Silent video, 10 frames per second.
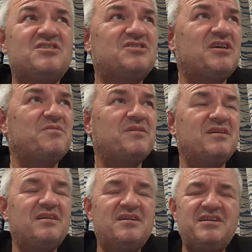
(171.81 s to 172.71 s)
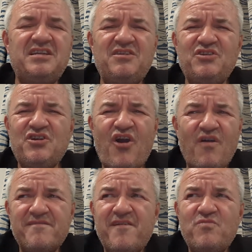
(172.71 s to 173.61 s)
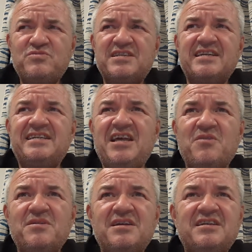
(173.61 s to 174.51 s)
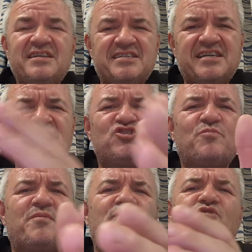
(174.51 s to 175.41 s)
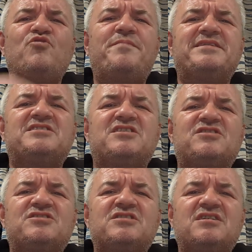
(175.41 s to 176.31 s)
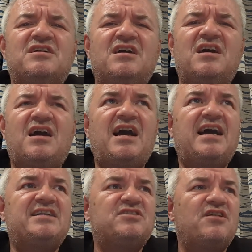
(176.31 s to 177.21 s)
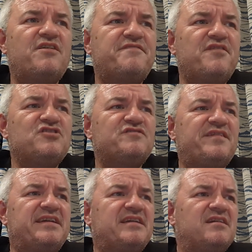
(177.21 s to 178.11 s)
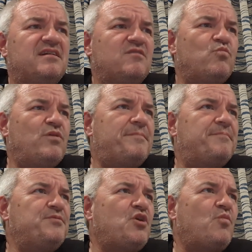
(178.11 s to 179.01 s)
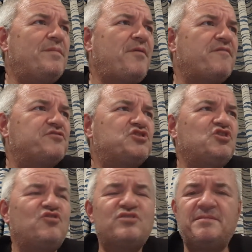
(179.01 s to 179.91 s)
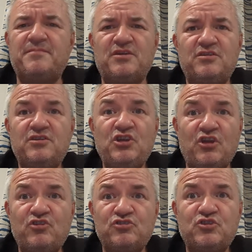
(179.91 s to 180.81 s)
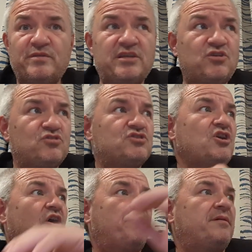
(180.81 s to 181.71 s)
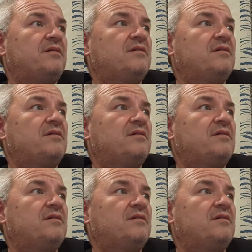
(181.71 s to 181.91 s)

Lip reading: So, you know, you can't fault it, you know. You're setting up a new business. And the first thing, we both assured him that, you know, you're doing a good job.